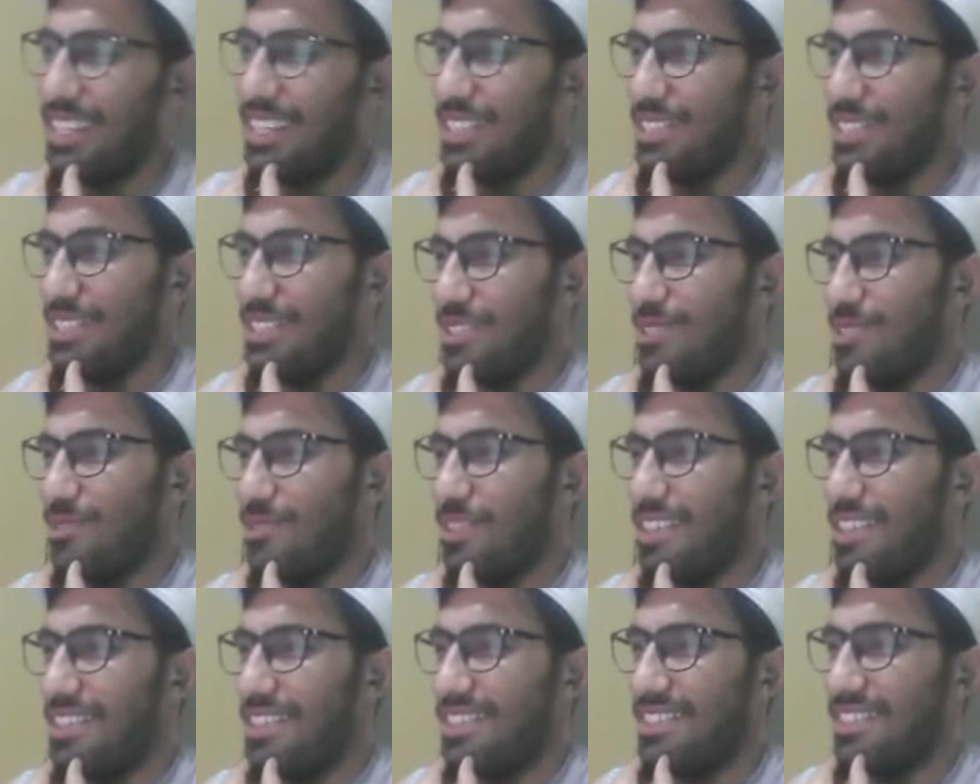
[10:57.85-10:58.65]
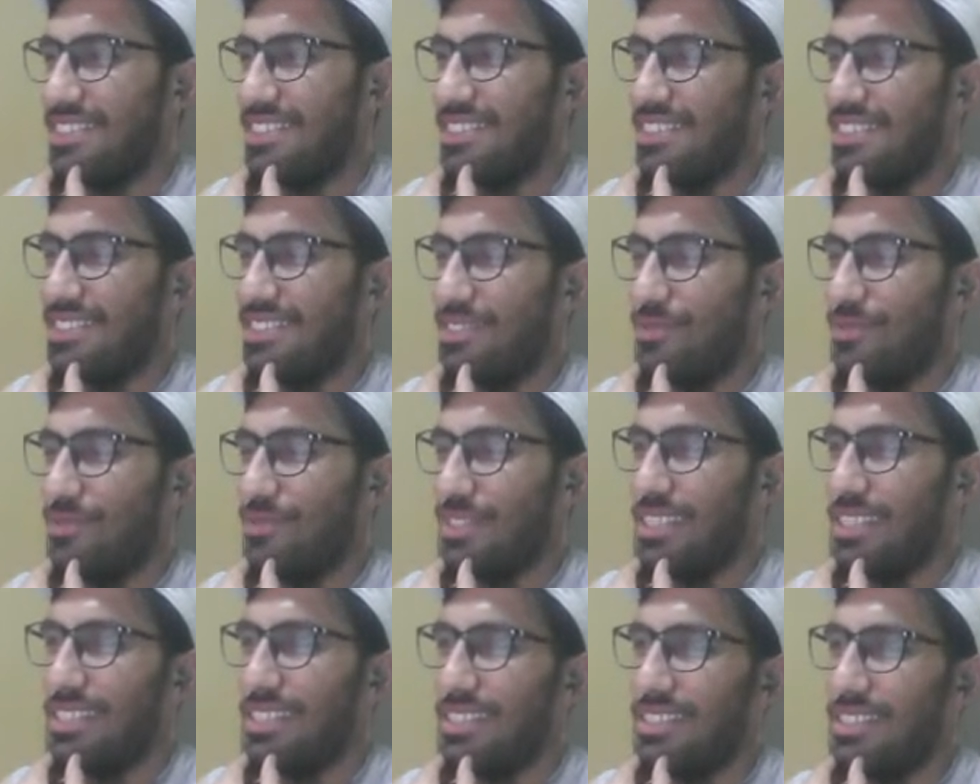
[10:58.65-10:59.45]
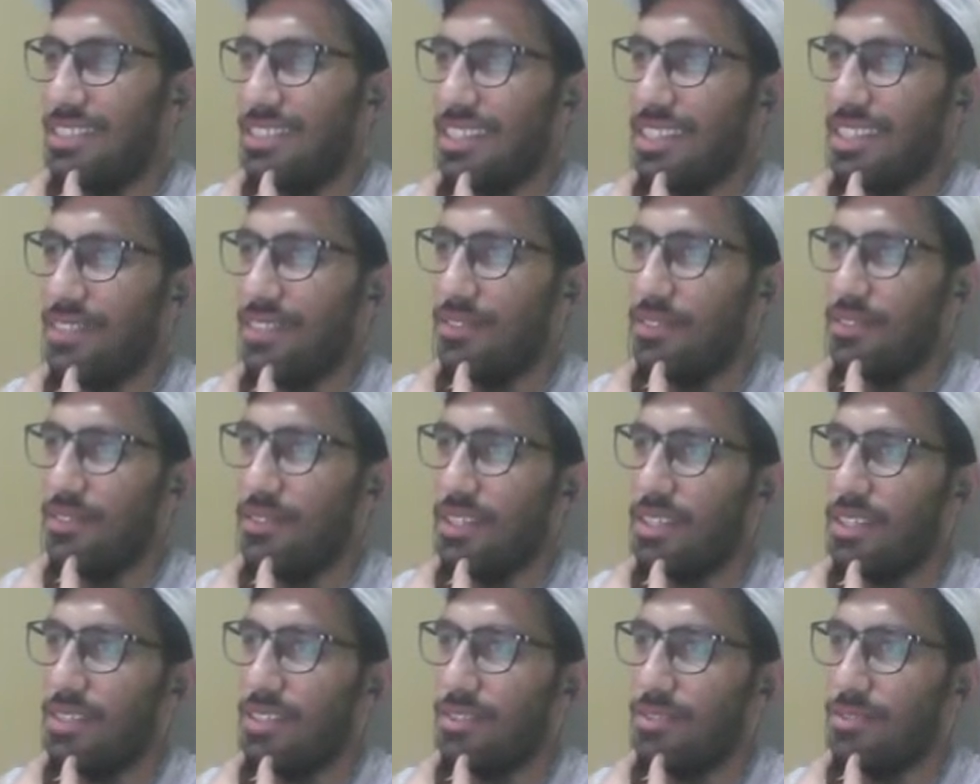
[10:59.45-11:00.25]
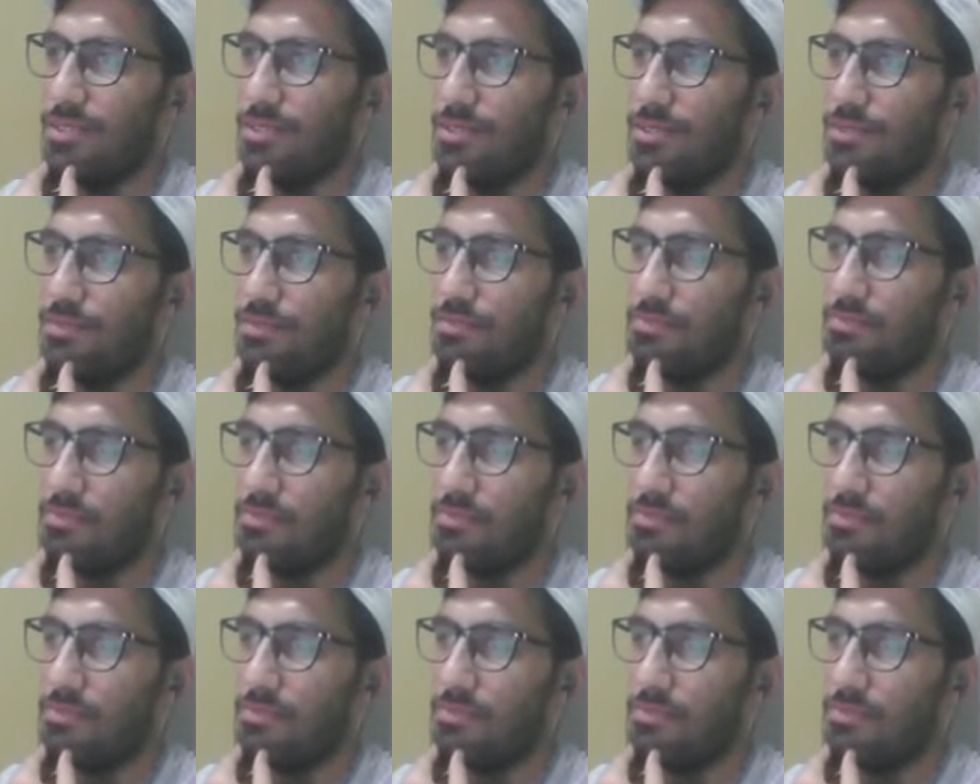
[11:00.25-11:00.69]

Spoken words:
So what we did, right, we went to